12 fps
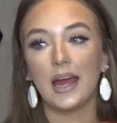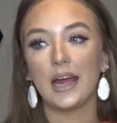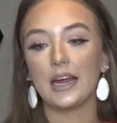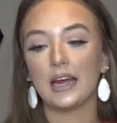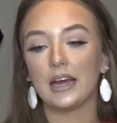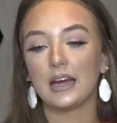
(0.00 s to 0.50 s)

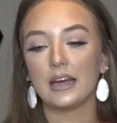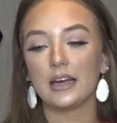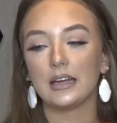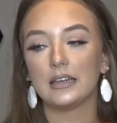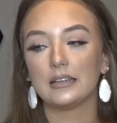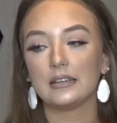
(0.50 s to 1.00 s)

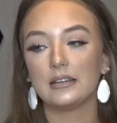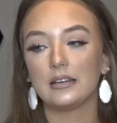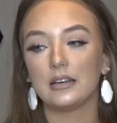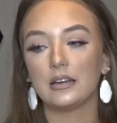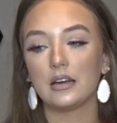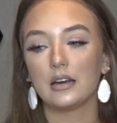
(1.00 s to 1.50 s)
And
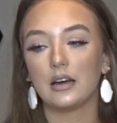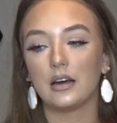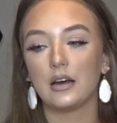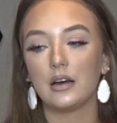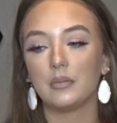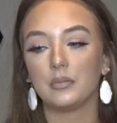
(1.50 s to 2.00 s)

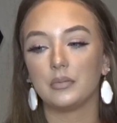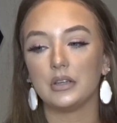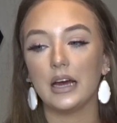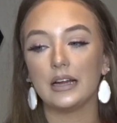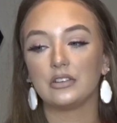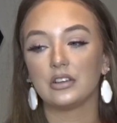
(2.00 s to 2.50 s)

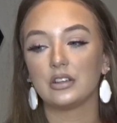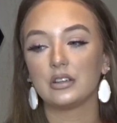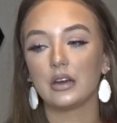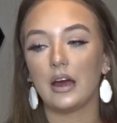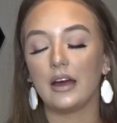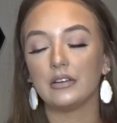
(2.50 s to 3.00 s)
yeah,
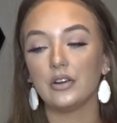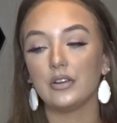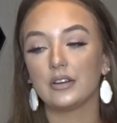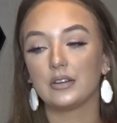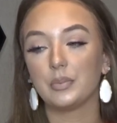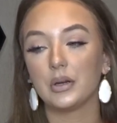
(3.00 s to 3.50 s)
just I know
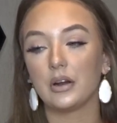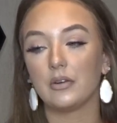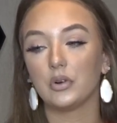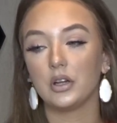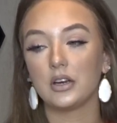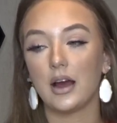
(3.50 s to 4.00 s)
that's been a
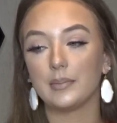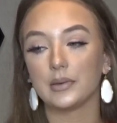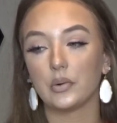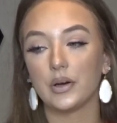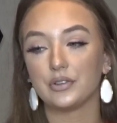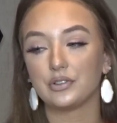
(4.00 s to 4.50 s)
really common
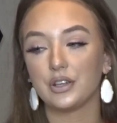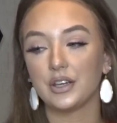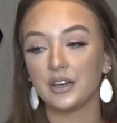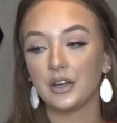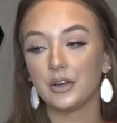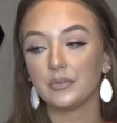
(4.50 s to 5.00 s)

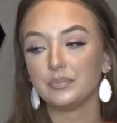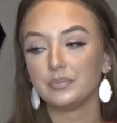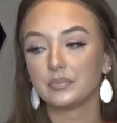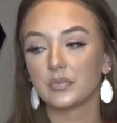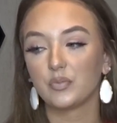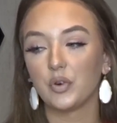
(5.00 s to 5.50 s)
question
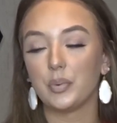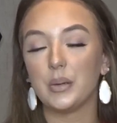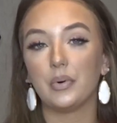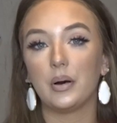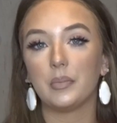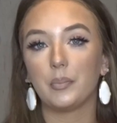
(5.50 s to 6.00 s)
for
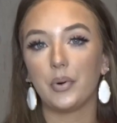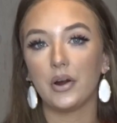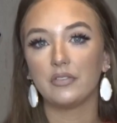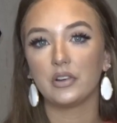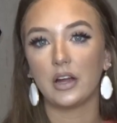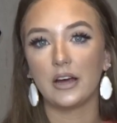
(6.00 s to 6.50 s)
people. I'm
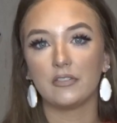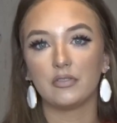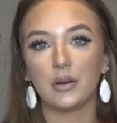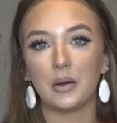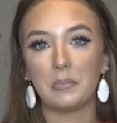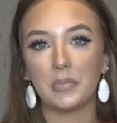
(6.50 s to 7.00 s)
part of a lot
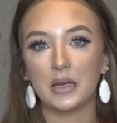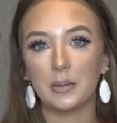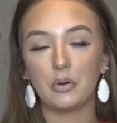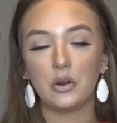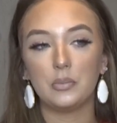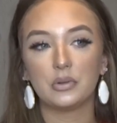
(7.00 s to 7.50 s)
of makeup
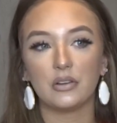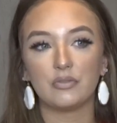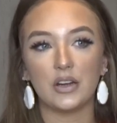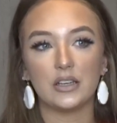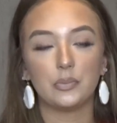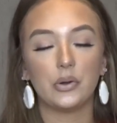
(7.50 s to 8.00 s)
groups on
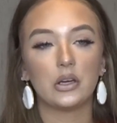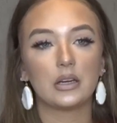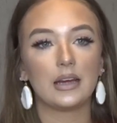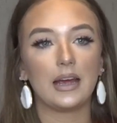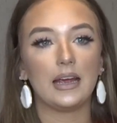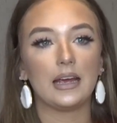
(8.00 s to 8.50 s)

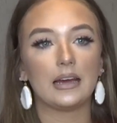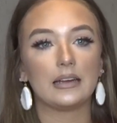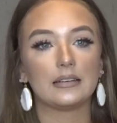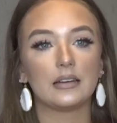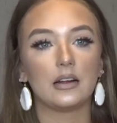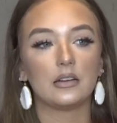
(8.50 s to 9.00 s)
Facebook,
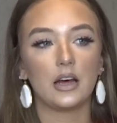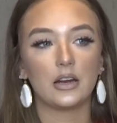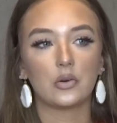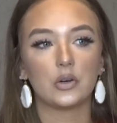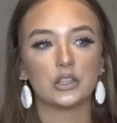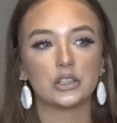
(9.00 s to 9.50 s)
and a lot
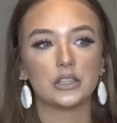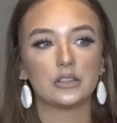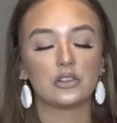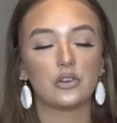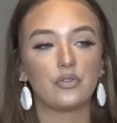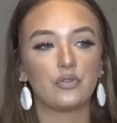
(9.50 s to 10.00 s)
of
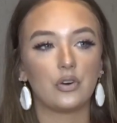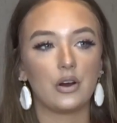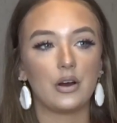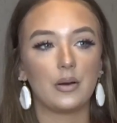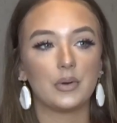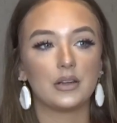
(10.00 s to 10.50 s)
questions
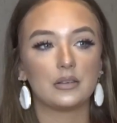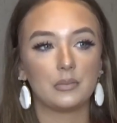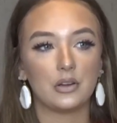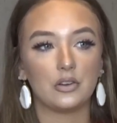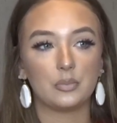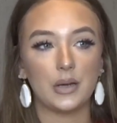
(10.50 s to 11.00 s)
from some
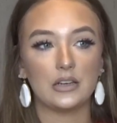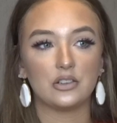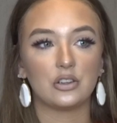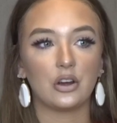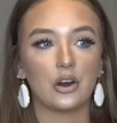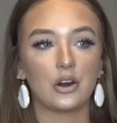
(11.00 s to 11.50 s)
of those
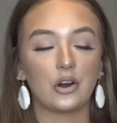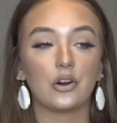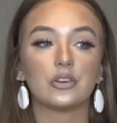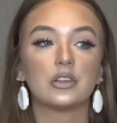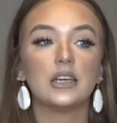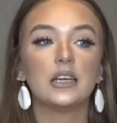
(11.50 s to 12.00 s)
pages are
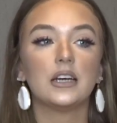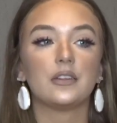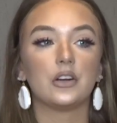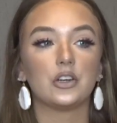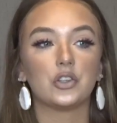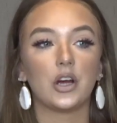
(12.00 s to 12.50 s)
girls
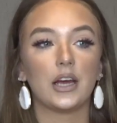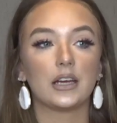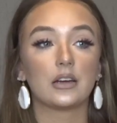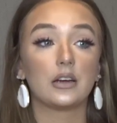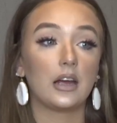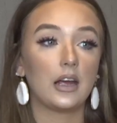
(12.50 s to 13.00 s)
that are
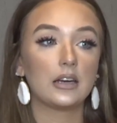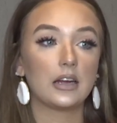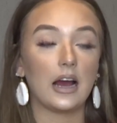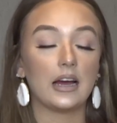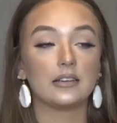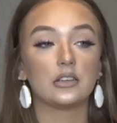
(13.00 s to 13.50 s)
trying, and
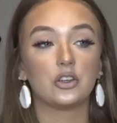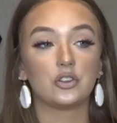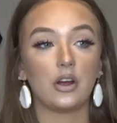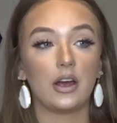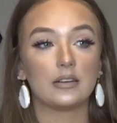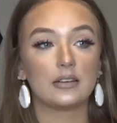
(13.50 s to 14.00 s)
guys that are
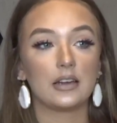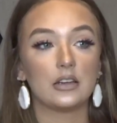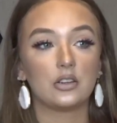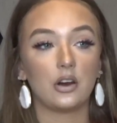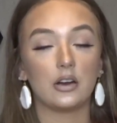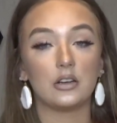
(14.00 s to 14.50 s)
trying to
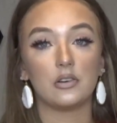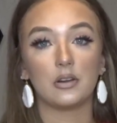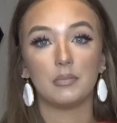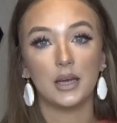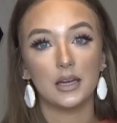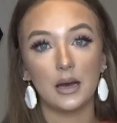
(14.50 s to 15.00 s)
get started
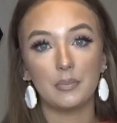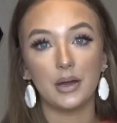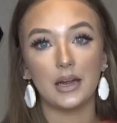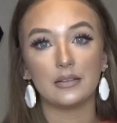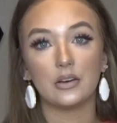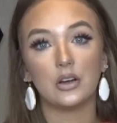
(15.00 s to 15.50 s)
doing makeup,
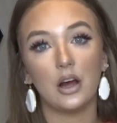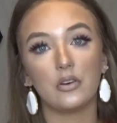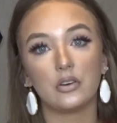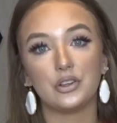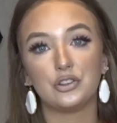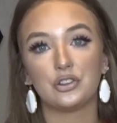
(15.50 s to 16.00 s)
and they're not
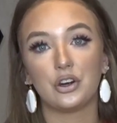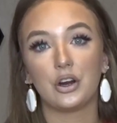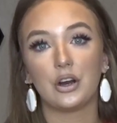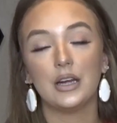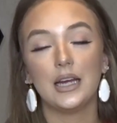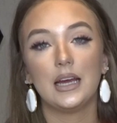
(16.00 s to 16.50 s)
really
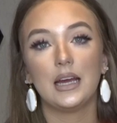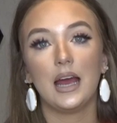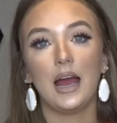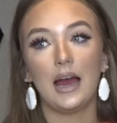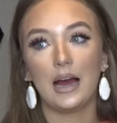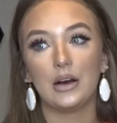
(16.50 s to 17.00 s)
sure
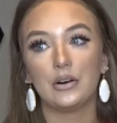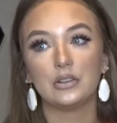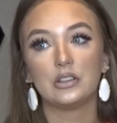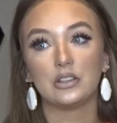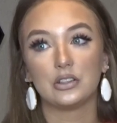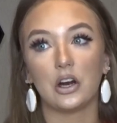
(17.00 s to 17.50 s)
how
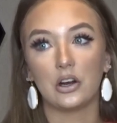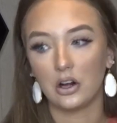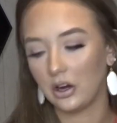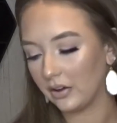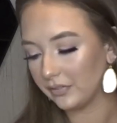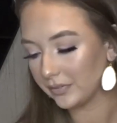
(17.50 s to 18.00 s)
to start
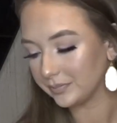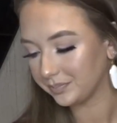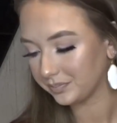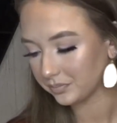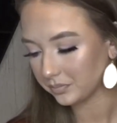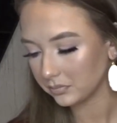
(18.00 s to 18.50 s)
off.
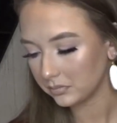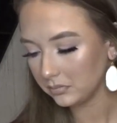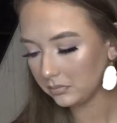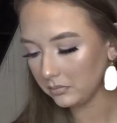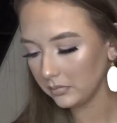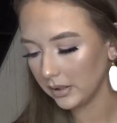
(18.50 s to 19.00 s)

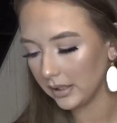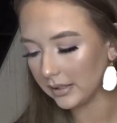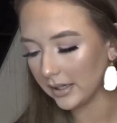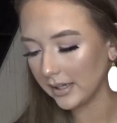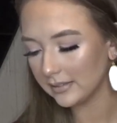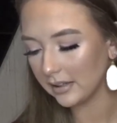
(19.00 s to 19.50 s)
And
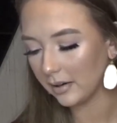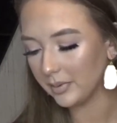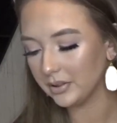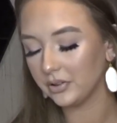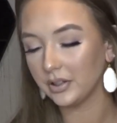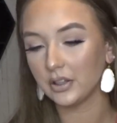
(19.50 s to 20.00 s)
like I said, I've
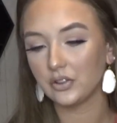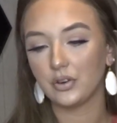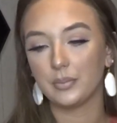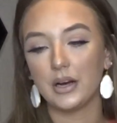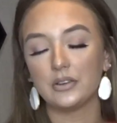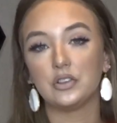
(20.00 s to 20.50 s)
been doing this for
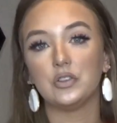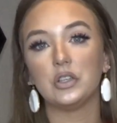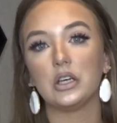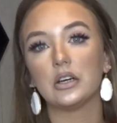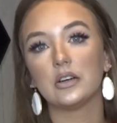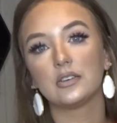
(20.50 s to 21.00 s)
about 2
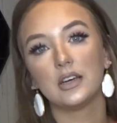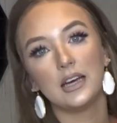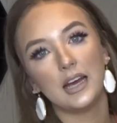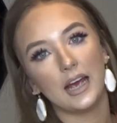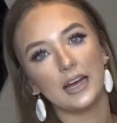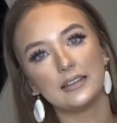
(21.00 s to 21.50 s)
years.
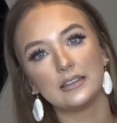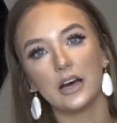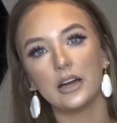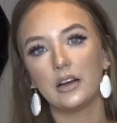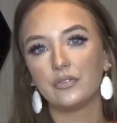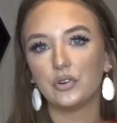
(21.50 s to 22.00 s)
It's
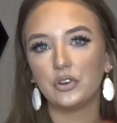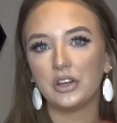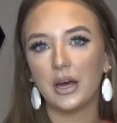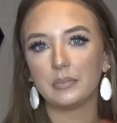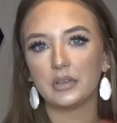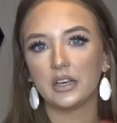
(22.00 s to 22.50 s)
not a
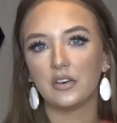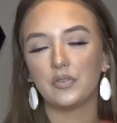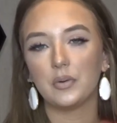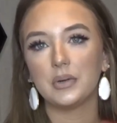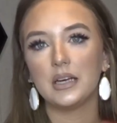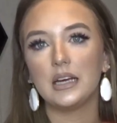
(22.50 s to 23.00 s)
full-time gig
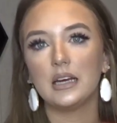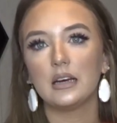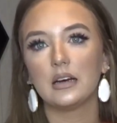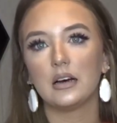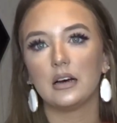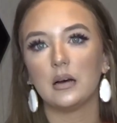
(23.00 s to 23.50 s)
for me.
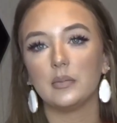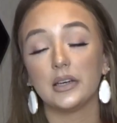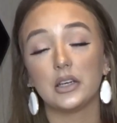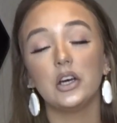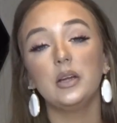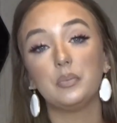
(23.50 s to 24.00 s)

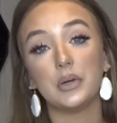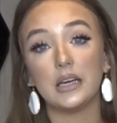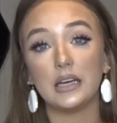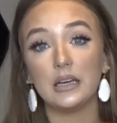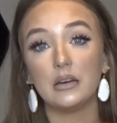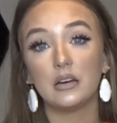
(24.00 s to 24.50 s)
It could
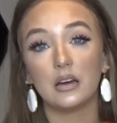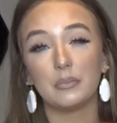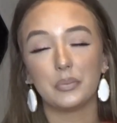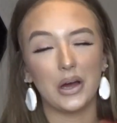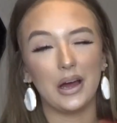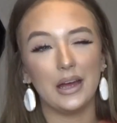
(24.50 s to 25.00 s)
be,
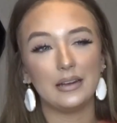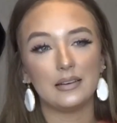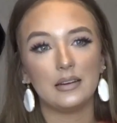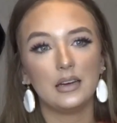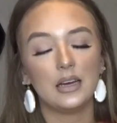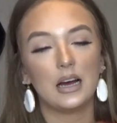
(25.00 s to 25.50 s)
but
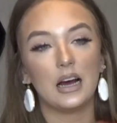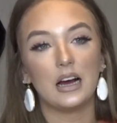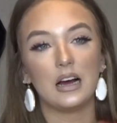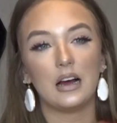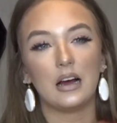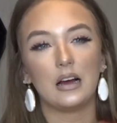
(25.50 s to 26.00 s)

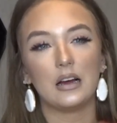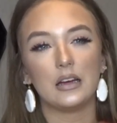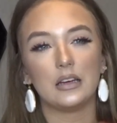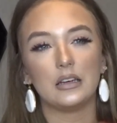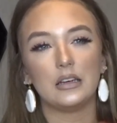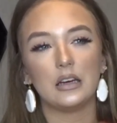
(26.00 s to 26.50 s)

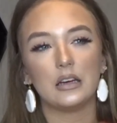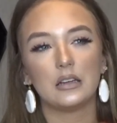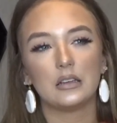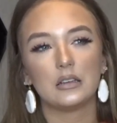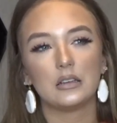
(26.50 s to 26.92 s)
I